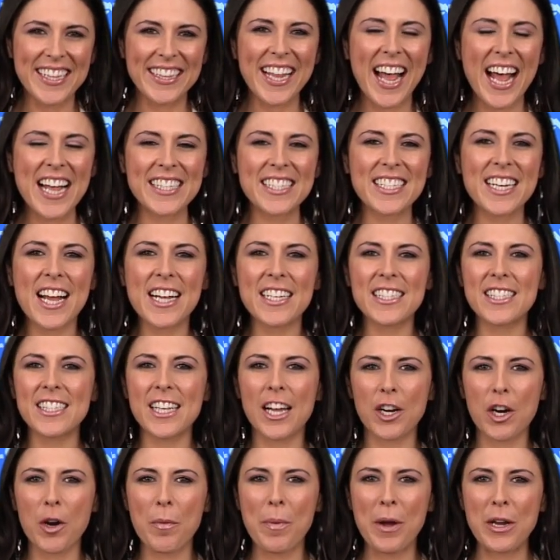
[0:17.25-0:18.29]
Last night's
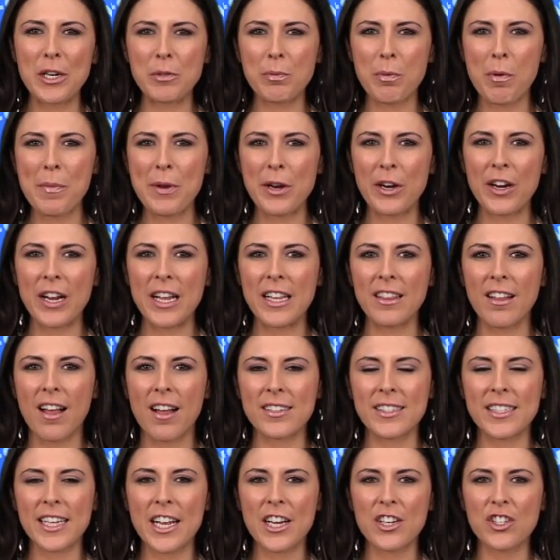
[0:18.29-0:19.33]
Sucker Punch premiere in
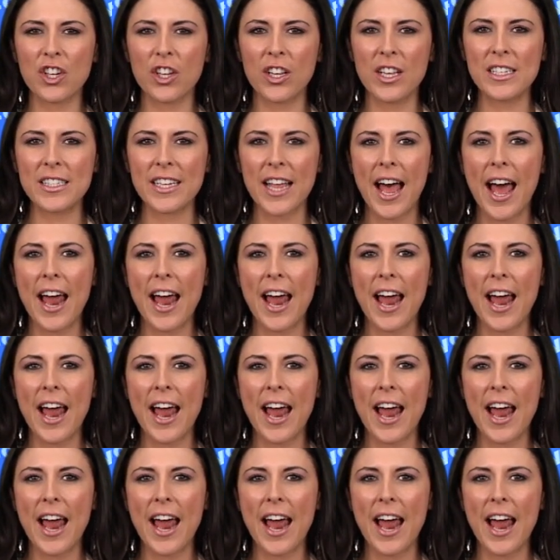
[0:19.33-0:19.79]
Los Angeles